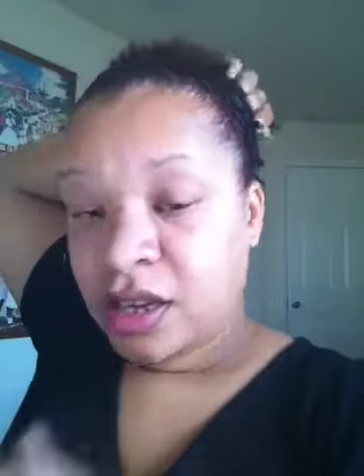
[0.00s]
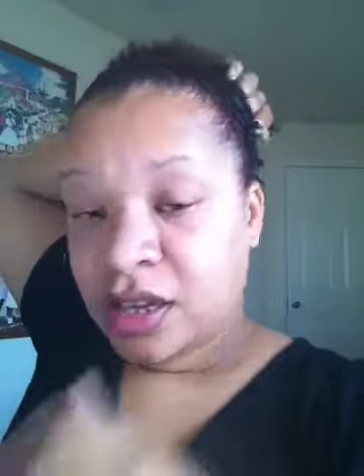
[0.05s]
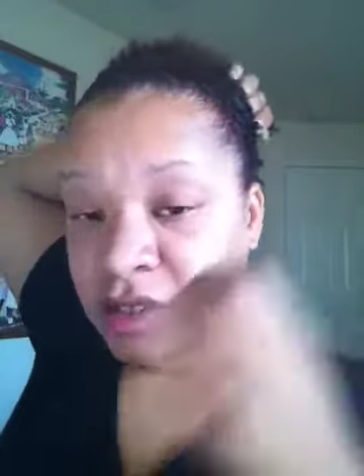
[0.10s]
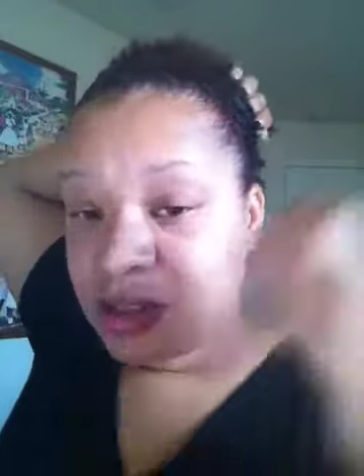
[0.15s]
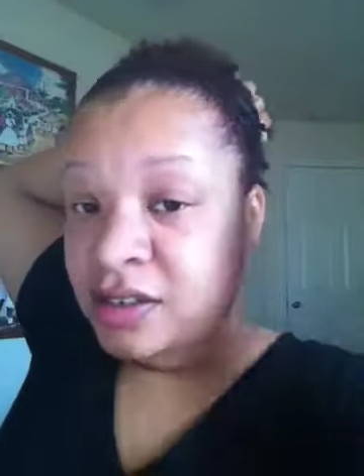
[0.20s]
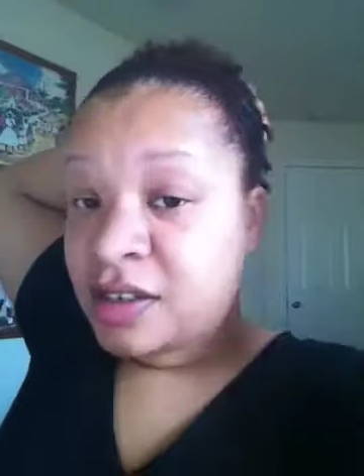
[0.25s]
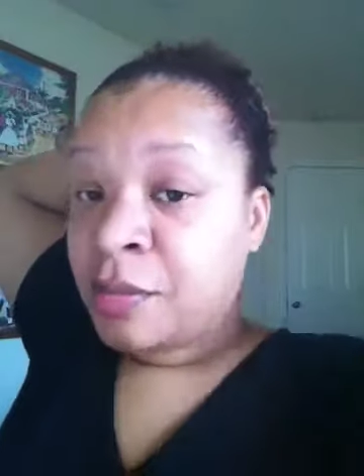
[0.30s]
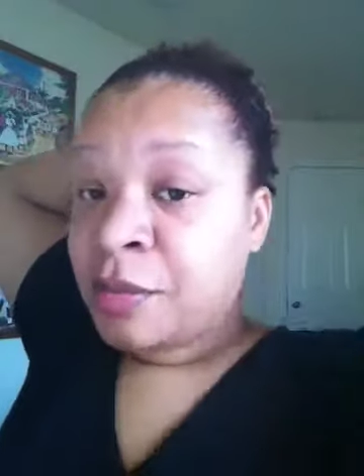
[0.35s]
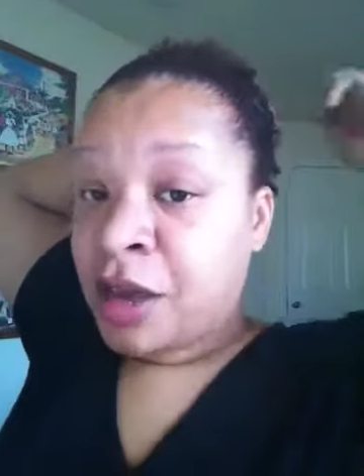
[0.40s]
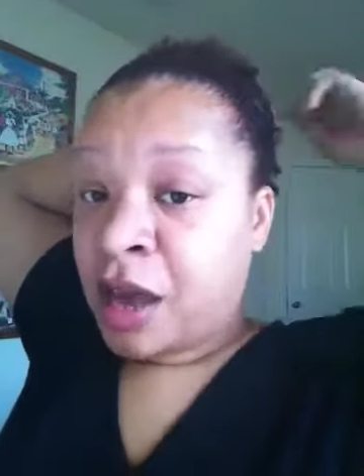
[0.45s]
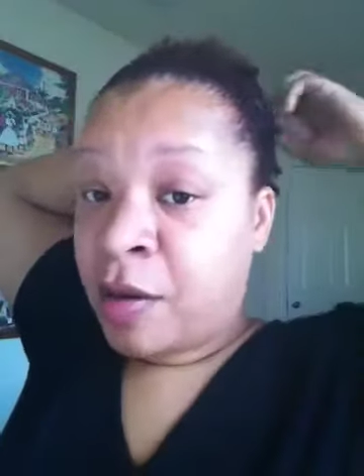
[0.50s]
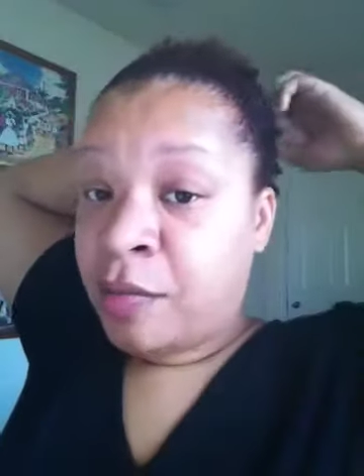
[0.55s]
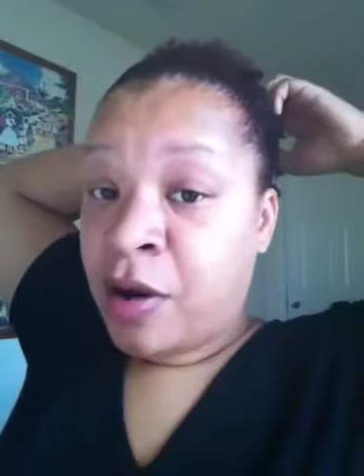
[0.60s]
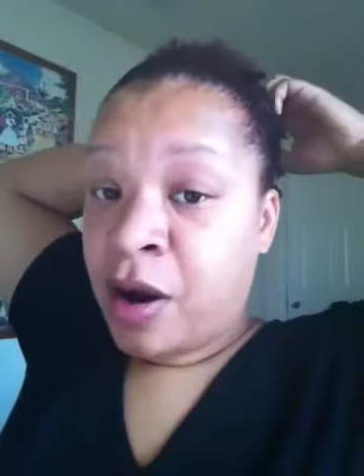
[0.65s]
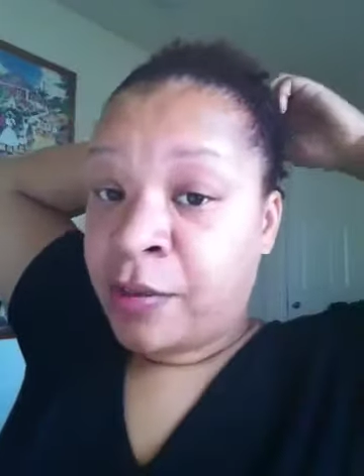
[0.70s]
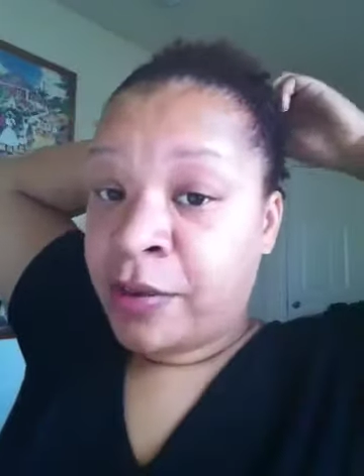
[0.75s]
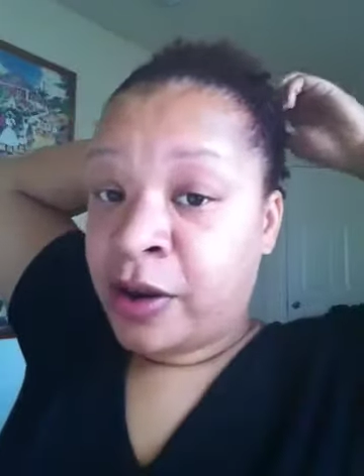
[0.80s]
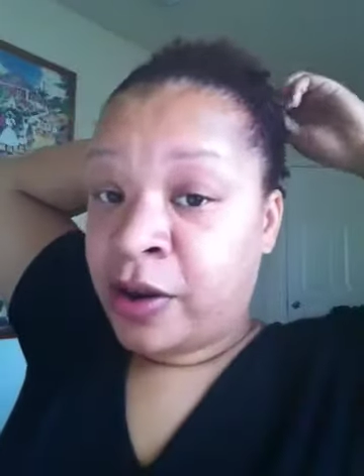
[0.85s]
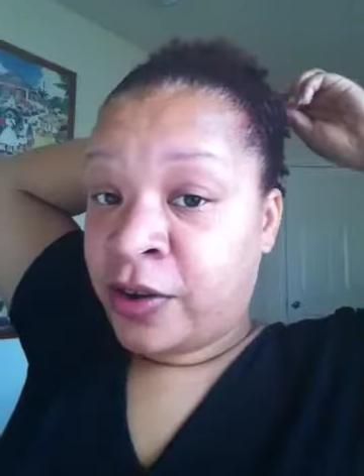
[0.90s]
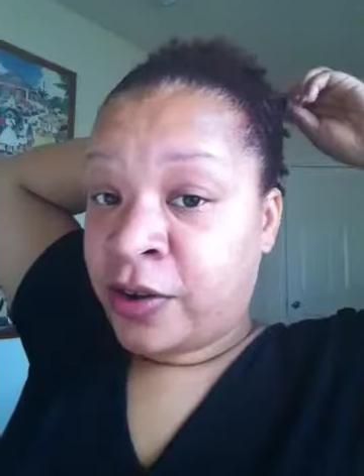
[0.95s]
Some of y'all
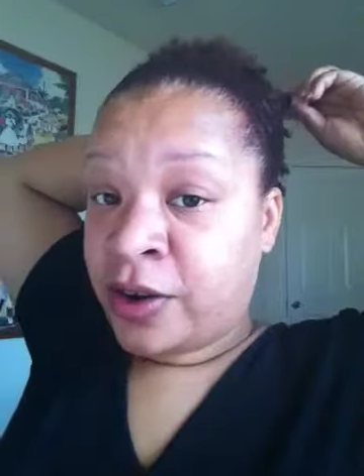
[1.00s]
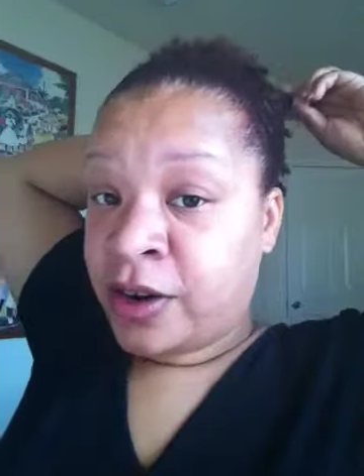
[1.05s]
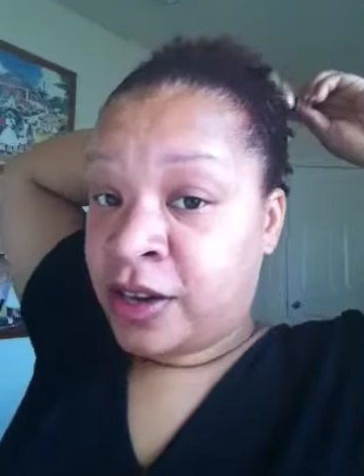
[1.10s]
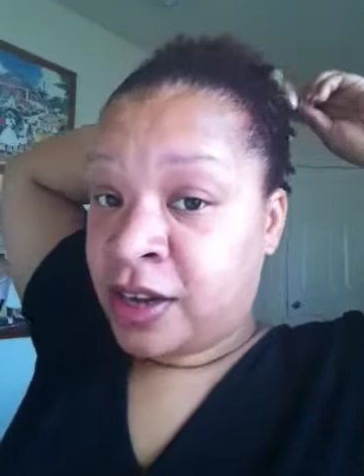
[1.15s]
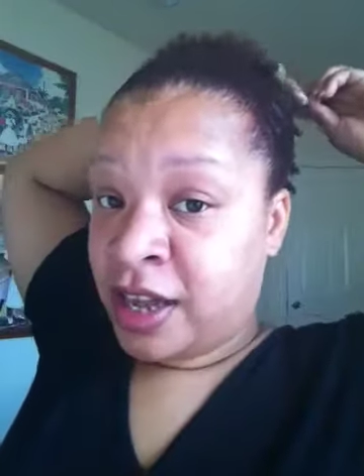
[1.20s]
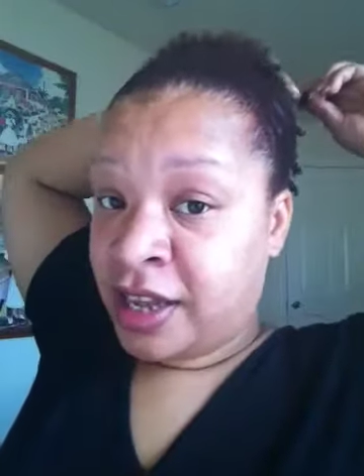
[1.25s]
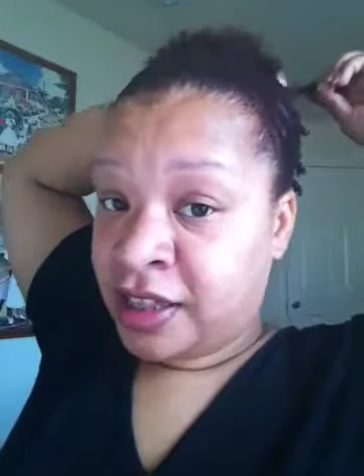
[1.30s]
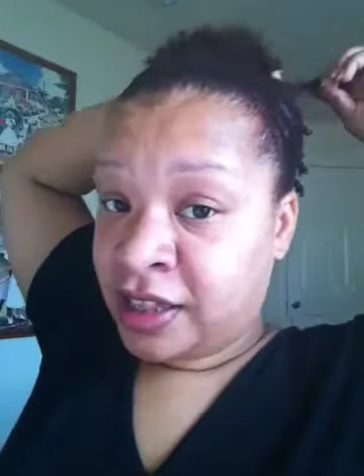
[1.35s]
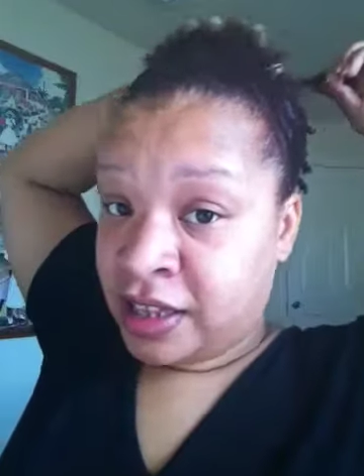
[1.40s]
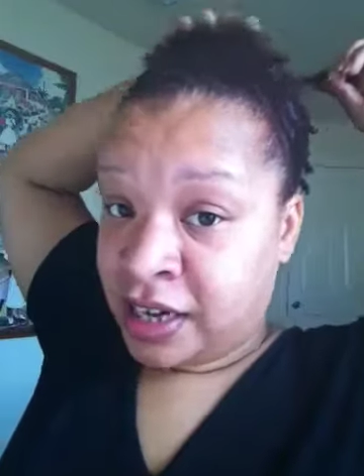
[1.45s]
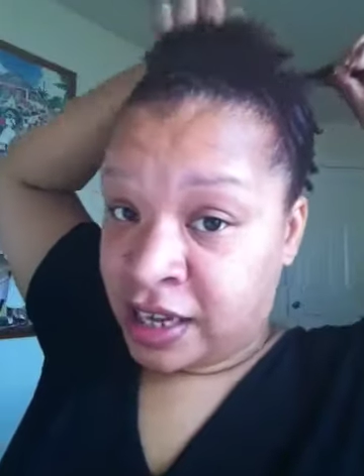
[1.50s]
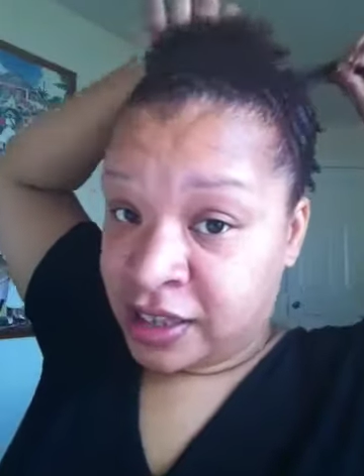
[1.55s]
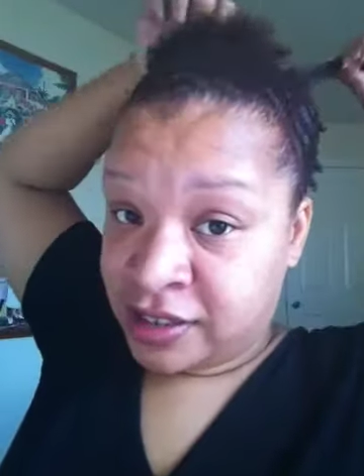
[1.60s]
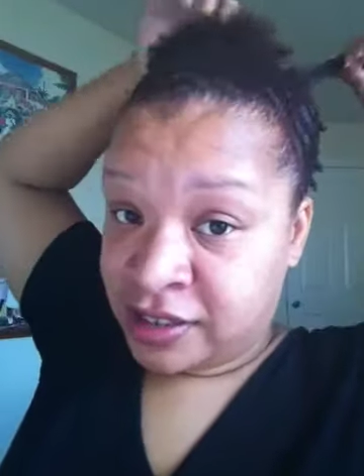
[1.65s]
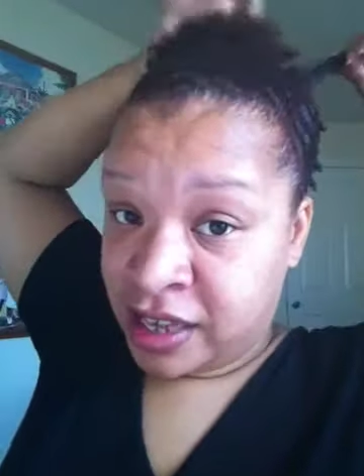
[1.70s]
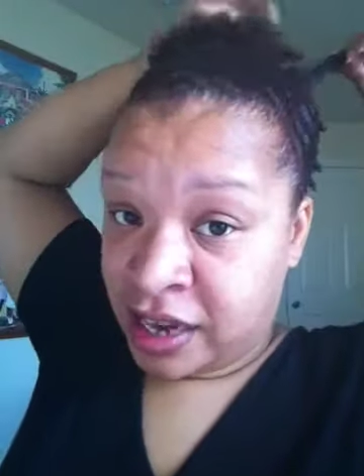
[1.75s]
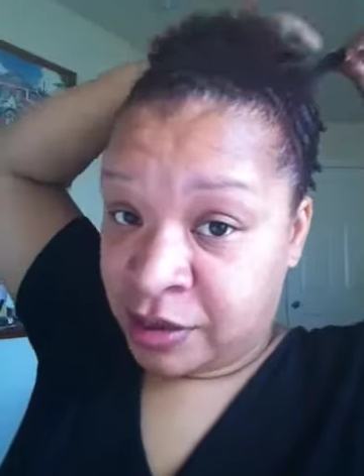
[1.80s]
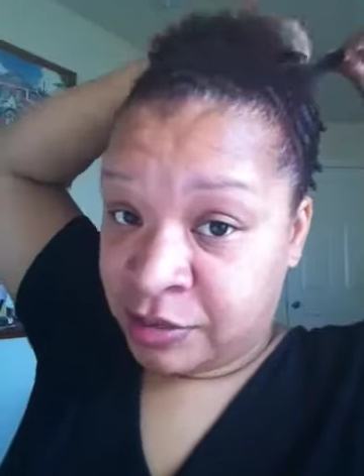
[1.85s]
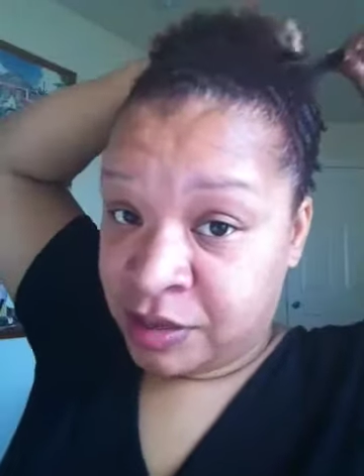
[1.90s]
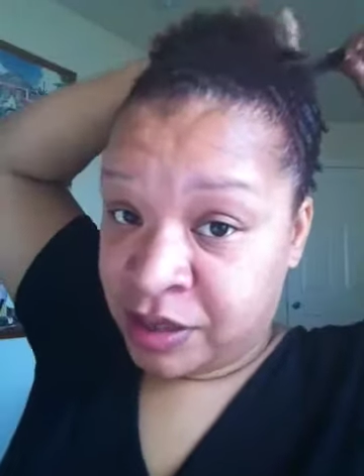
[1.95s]
probably aren't going to like that I sat up